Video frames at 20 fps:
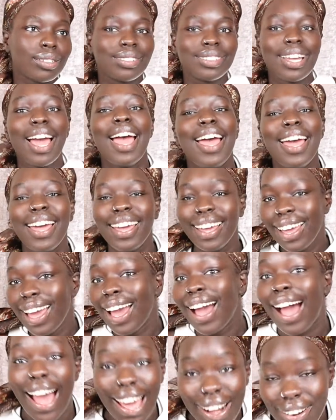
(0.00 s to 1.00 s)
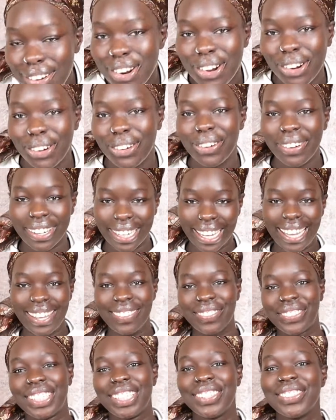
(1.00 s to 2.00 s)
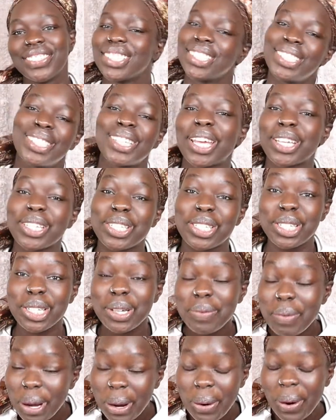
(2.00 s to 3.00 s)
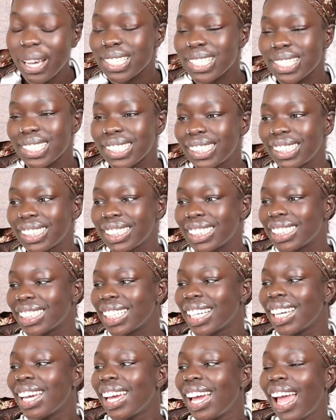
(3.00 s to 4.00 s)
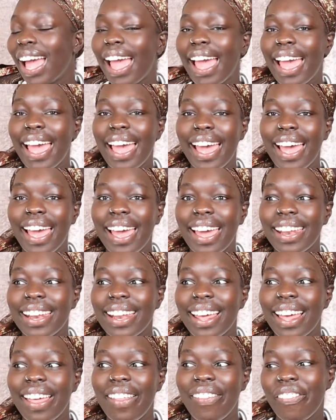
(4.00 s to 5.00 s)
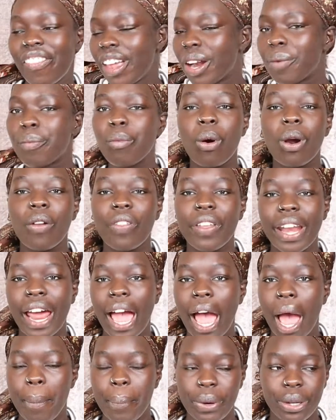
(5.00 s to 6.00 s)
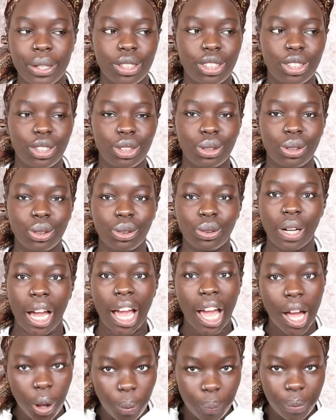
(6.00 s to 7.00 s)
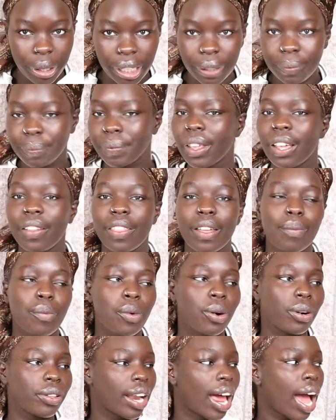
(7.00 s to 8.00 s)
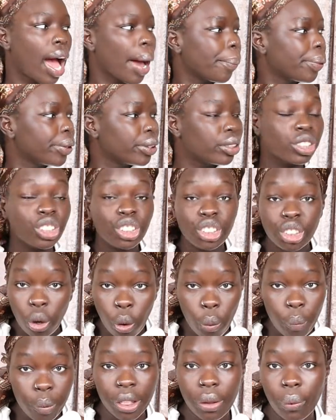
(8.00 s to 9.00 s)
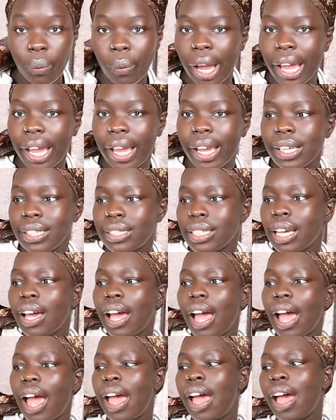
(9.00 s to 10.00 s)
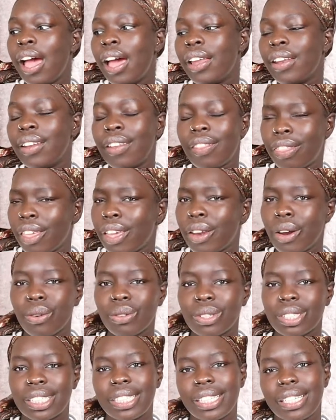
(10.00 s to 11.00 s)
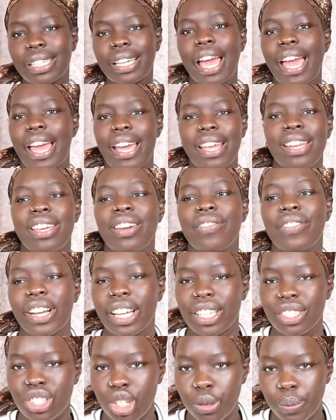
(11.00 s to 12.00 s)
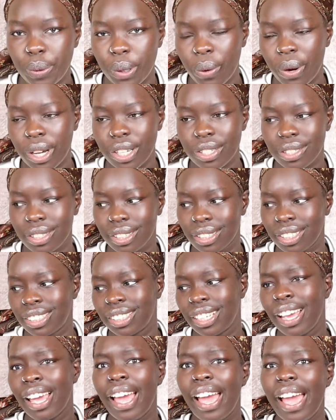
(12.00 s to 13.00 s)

I don't know, okay? But it was just like stupid questions, and they're more than happy to help me. They're more than happy to show me the ways, and they don't see any of it as stupid questions.